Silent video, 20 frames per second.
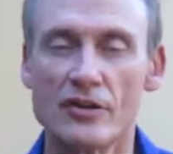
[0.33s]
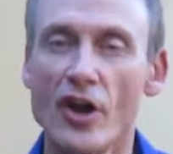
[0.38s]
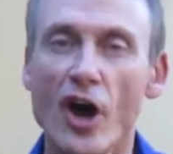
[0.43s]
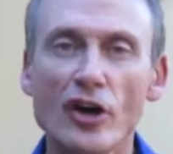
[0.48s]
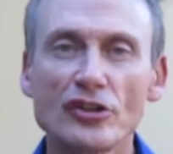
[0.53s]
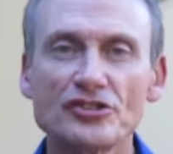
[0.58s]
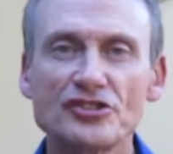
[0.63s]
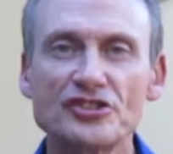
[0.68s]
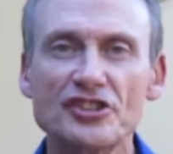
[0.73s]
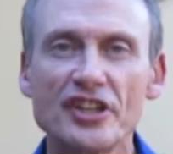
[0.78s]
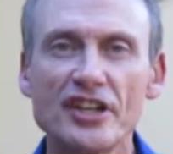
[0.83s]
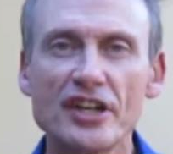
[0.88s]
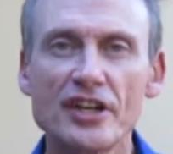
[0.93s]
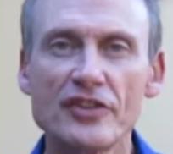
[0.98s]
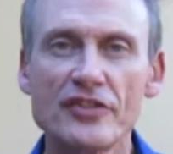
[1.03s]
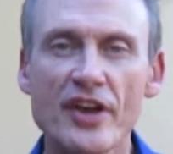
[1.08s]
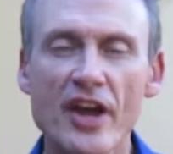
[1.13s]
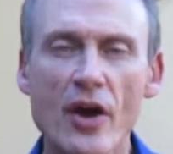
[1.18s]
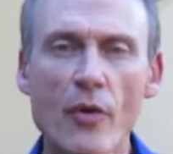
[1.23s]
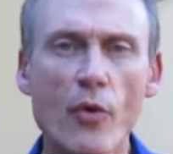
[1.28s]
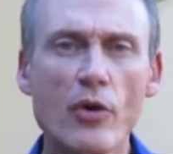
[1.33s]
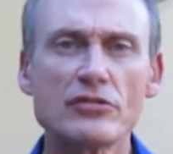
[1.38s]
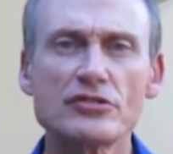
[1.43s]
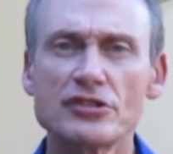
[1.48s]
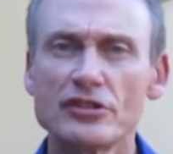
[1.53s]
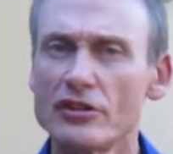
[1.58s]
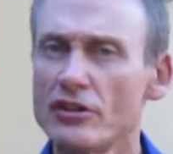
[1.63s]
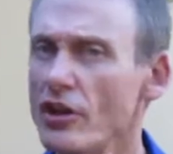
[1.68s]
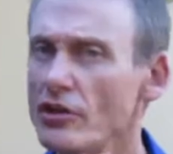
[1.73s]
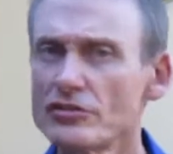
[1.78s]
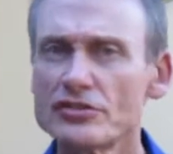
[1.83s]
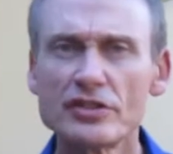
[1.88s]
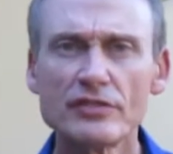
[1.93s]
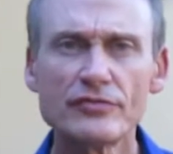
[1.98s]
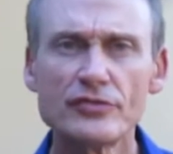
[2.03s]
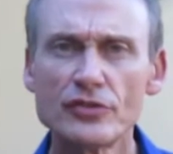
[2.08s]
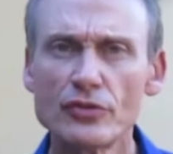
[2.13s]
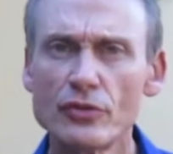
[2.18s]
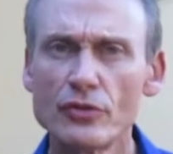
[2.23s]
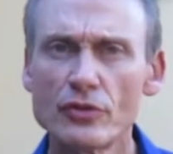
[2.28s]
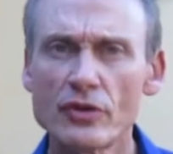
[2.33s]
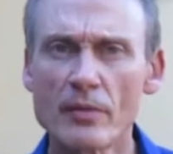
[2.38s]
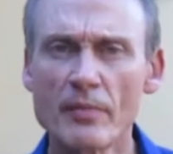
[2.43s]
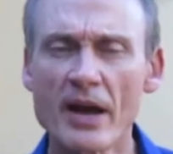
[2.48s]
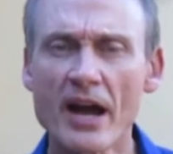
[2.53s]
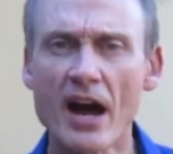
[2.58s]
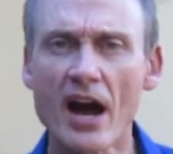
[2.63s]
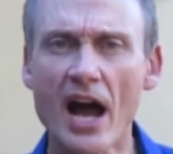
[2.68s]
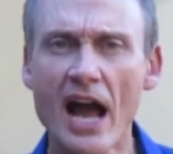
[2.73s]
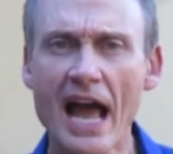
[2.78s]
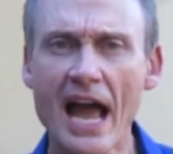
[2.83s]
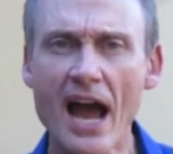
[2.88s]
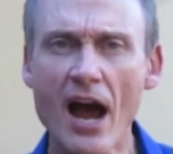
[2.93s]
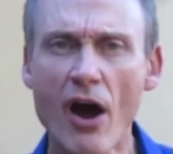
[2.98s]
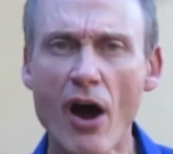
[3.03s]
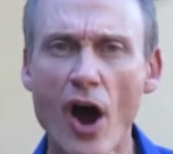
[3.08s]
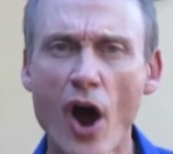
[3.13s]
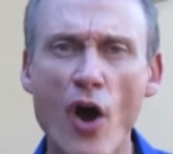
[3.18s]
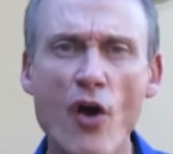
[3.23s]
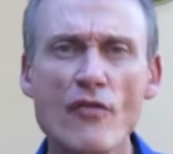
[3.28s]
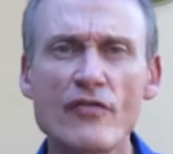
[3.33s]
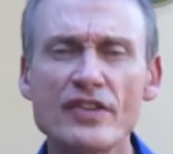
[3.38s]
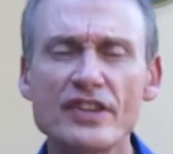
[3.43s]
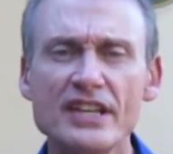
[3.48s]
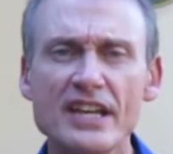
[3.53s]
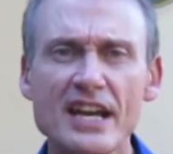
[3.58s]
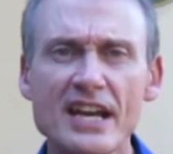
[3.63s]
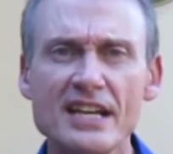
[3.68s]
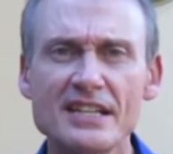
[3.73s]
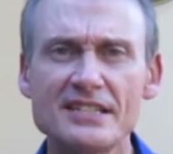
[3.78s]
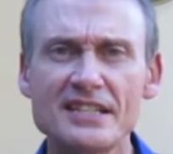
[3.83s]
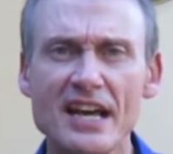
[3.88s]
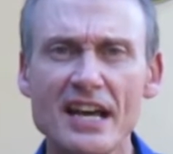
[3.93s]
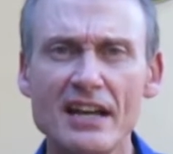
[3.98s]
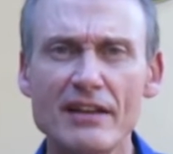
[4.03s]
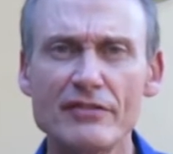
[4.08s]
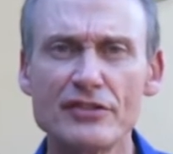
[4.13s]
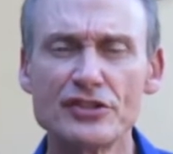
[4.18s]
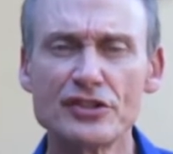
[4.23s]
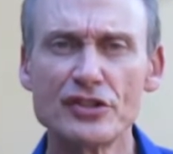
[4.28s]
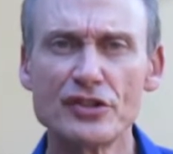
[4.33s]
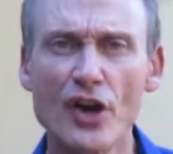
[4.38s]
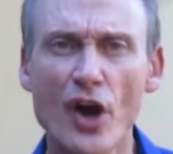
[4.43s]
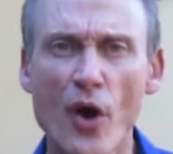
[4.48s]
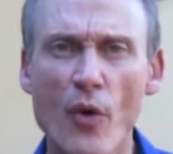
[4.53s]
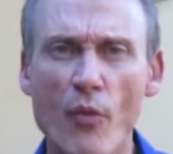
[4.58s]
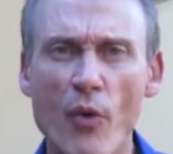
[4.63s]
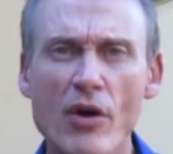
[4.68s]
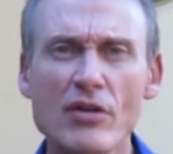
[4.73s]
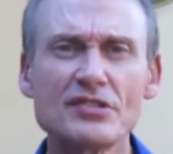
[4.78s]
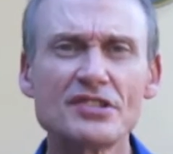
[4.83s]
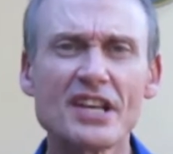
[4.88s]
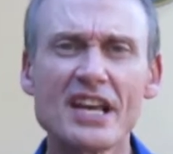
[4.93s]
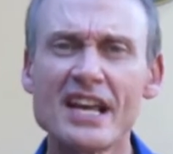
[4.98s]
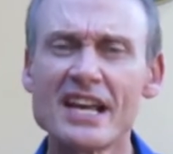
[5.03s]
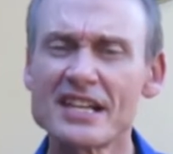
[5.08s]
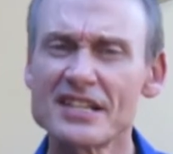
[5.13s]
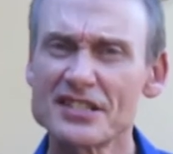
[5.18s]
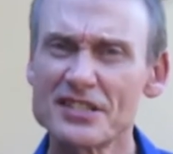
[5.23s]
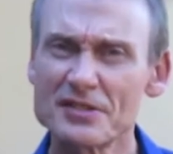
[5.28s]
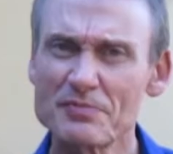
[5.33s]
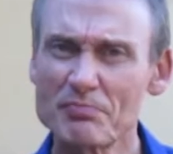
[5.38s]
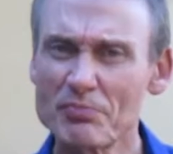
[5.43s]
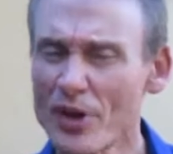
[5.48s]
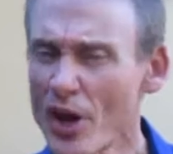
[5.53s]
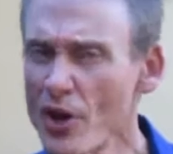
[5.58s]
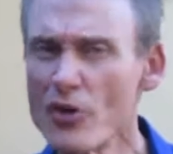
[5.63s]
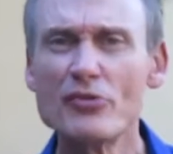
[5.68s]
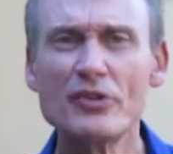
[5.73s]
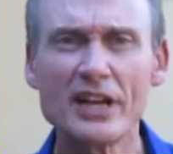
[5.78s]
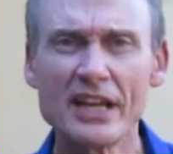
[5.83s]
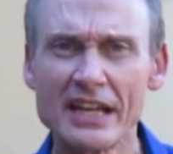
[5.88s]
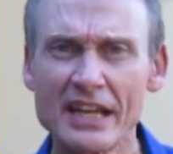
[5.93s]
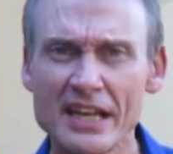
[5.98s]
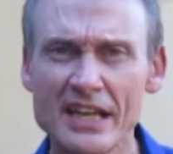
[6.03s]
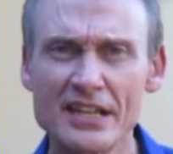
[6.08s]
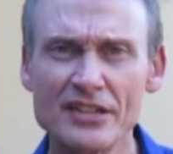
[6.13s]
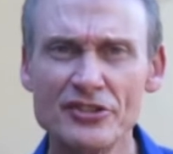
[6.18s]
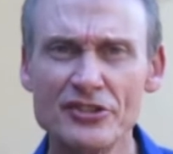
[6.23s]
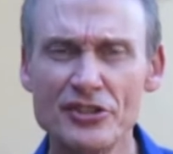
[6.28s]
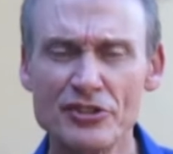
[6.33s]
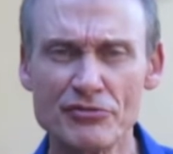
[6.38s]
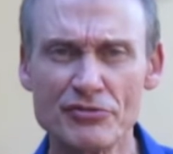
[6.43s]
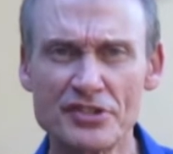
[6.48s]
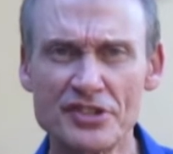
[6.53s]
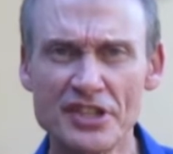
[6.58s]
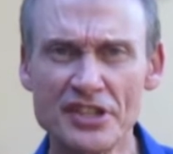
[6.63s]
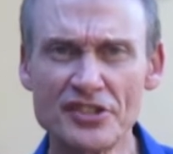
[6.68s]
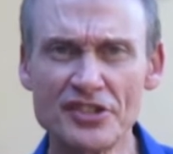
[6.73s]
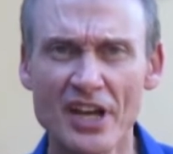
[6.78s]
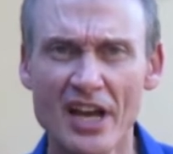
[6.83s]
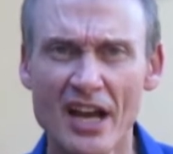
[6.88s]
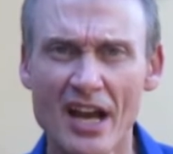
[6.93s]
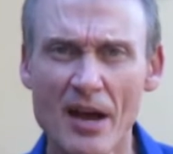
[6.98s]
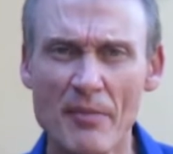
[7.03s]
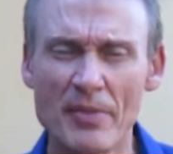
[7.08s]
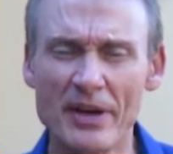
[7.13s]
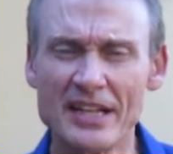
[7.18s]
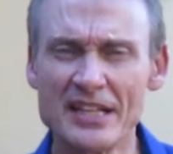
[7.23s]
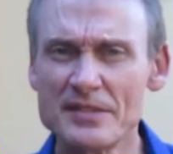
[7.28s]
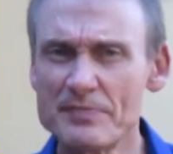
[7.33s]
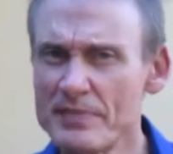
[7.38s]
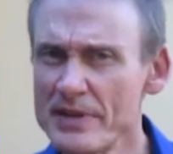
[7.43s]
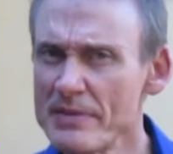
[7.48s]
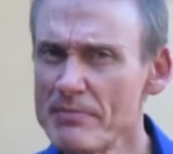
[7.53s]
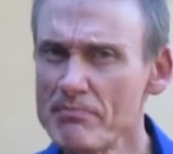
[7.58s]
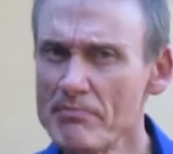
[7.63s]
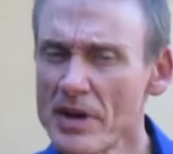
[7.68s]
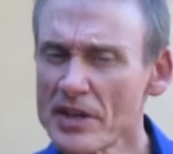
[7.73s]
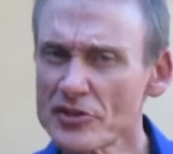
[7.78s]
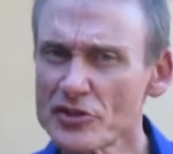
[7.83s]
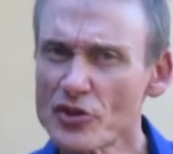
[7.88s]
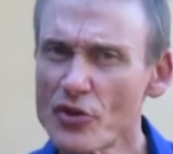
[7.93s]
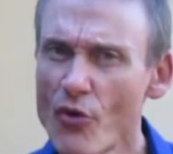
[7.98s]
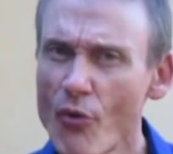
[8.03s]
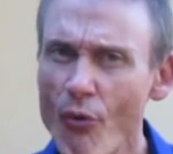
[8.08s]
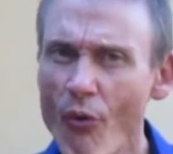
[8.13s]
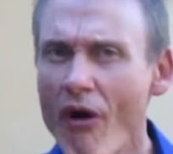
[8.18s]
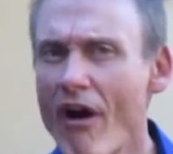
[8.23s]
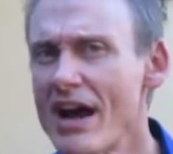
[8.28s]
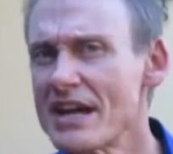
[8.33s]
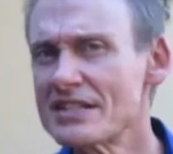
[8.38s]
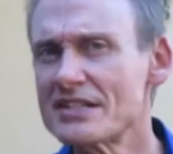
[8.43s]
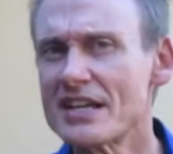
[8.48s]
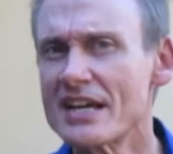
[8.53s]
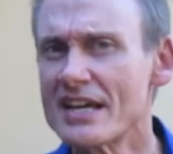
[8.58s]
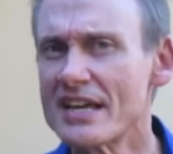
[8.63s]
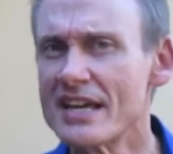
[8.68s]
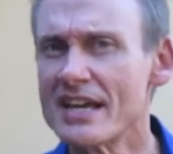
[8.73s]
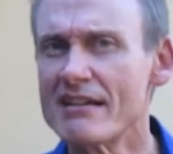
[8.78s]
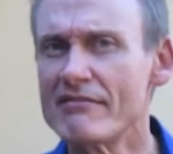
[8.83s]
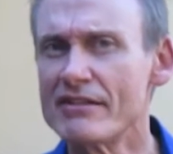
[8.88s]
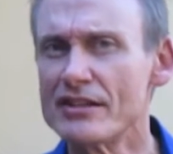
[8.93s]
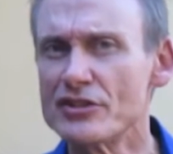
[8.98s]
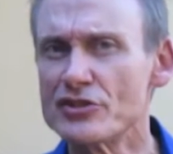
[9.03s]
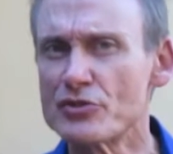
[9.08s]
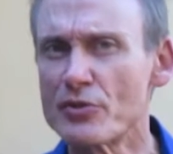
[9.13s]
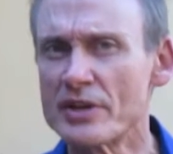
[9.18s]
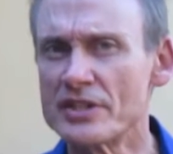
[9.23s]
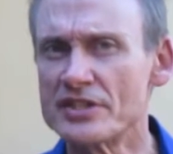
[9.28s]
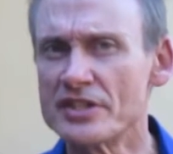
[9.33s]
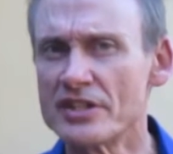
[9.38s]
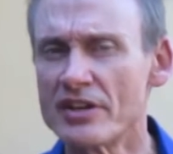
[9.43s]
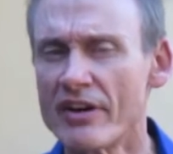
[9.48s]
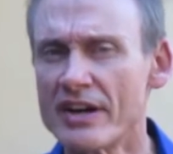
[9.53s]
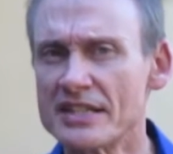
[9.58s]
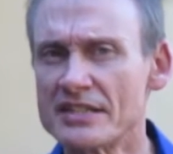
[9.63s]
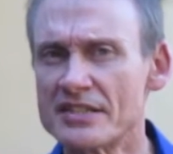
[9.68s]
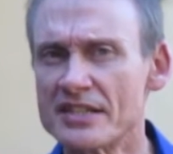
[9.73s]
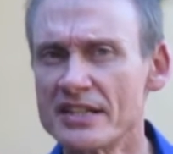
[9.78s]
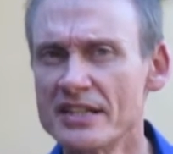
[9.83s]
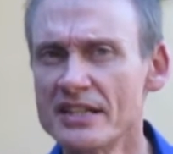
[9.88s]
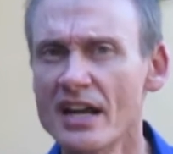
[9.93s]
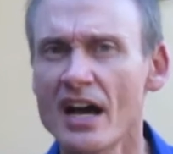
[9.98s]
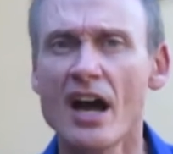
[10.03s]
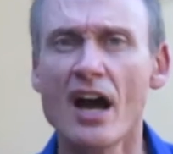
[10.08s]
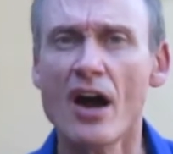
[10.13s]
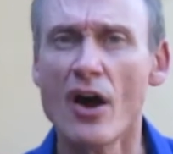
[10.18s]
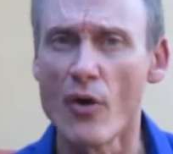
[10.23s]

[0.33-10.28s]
Last year, there was lots of talk about how over-the-air television was exploding in usage, but it's been much quieter here in 2019.